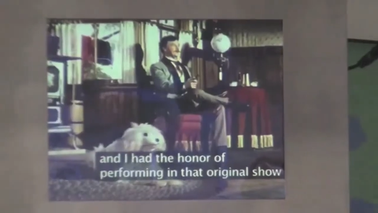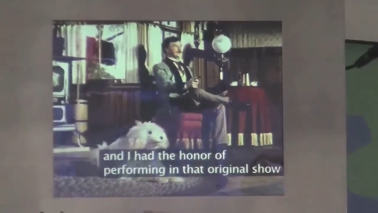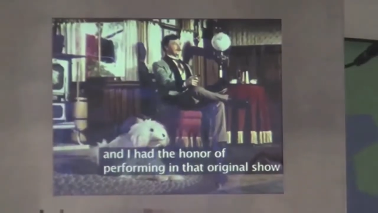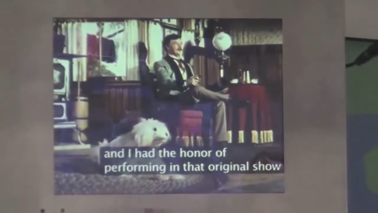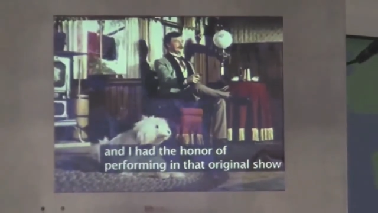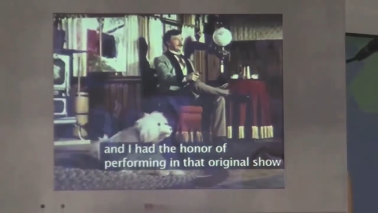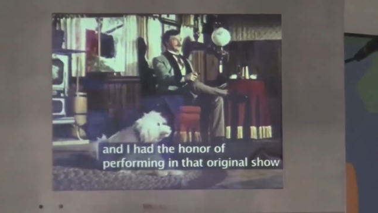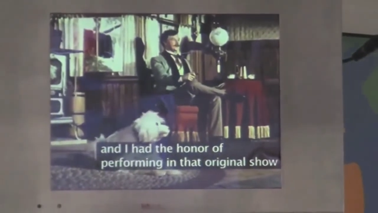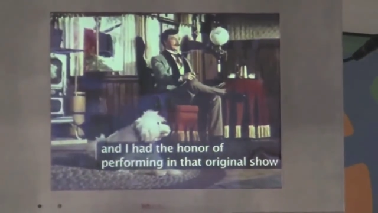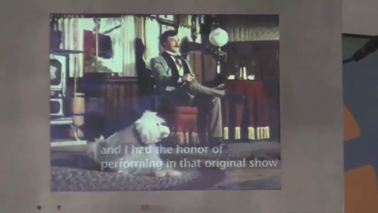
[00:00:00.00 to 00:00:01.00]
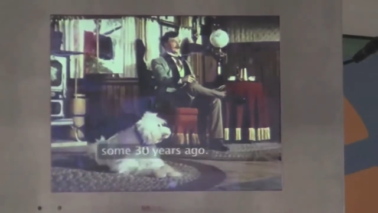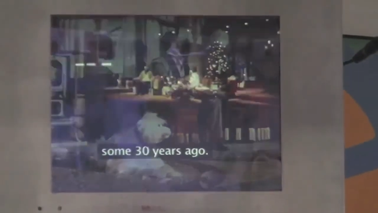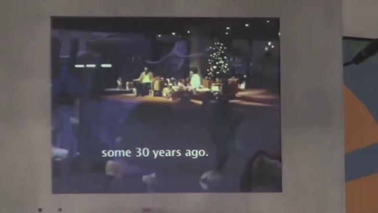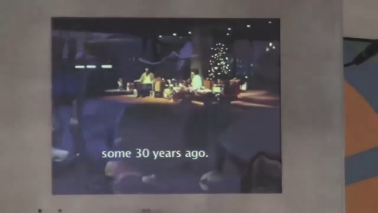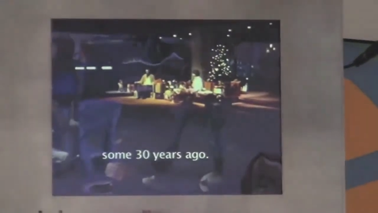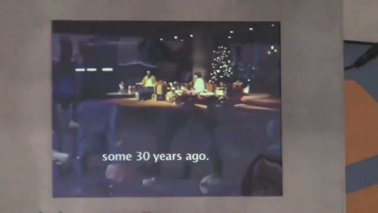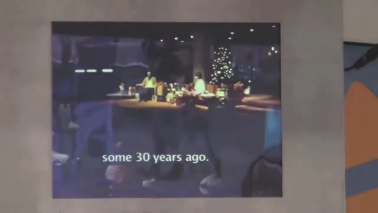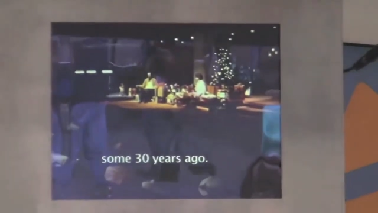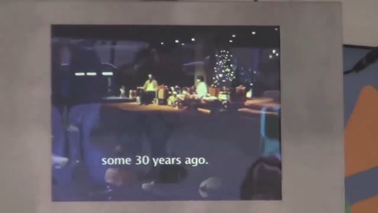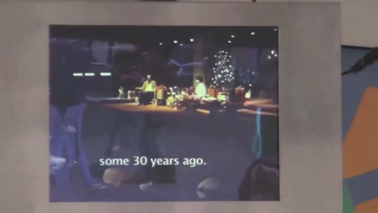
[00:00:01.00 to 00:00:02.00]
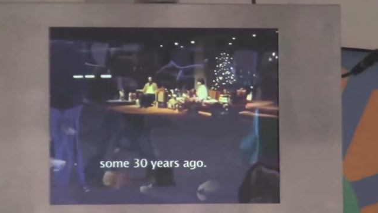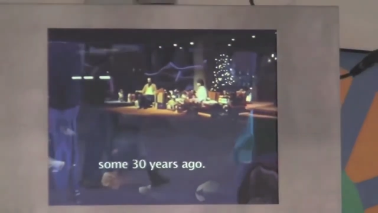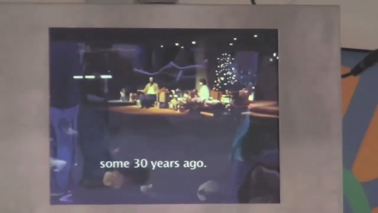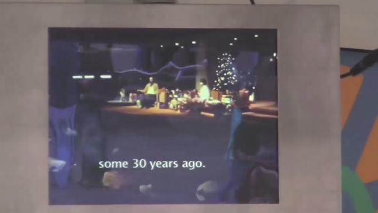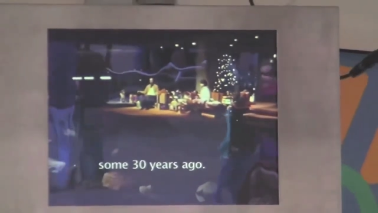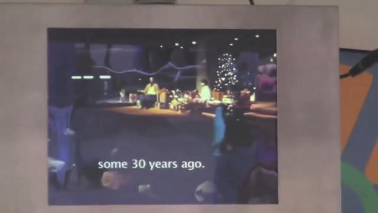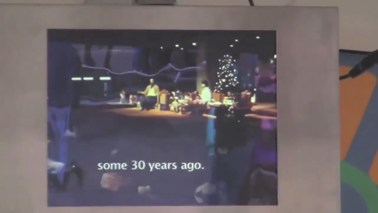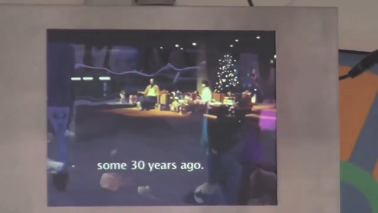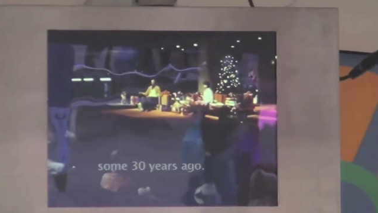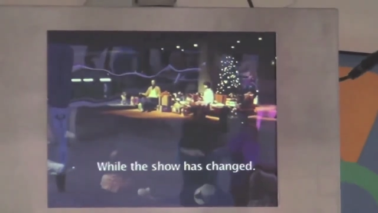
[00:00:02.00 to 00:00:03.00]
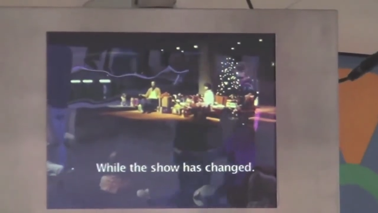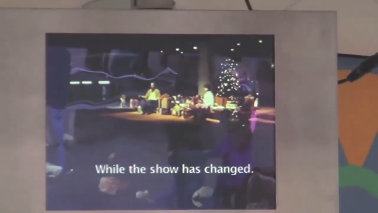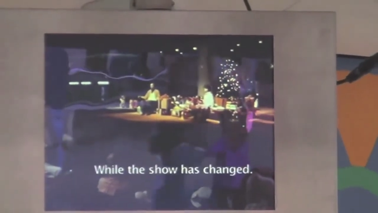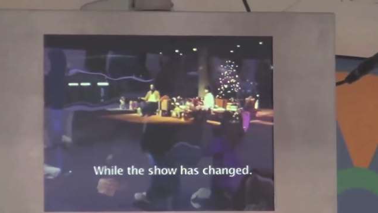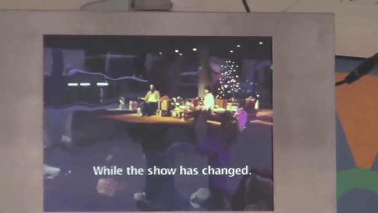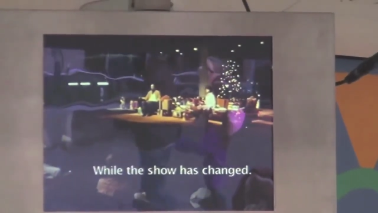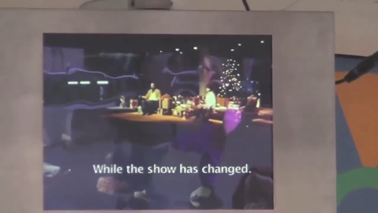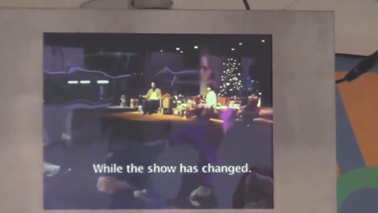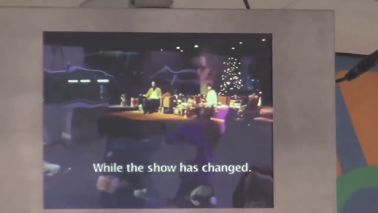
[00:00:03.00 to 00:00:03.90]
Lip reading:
No face is visible, so there are no lips to read.